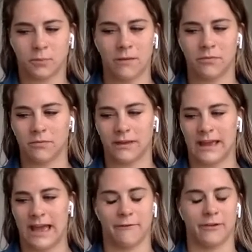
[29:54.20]

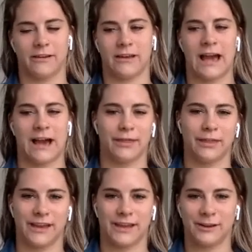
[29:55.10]
probably every
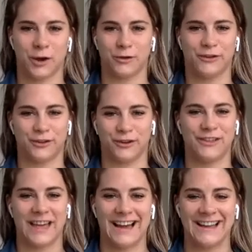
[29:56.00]
athlete goes
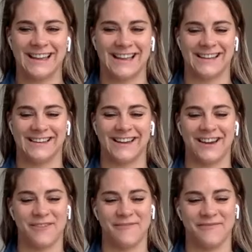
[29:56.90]
through that
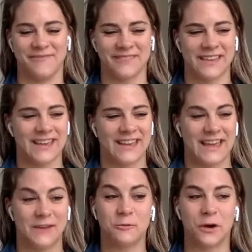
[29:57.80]

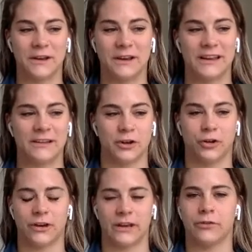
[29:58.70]
in one
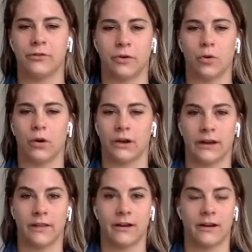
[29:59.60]
degree to or
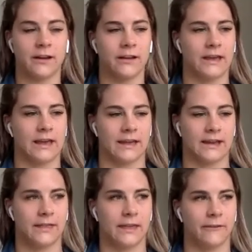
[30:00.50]
another.
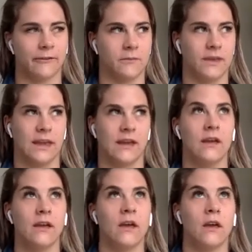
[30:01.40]
And I think for me,
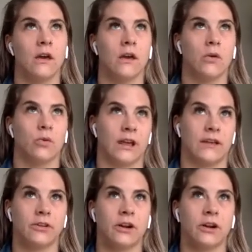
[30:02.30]
when I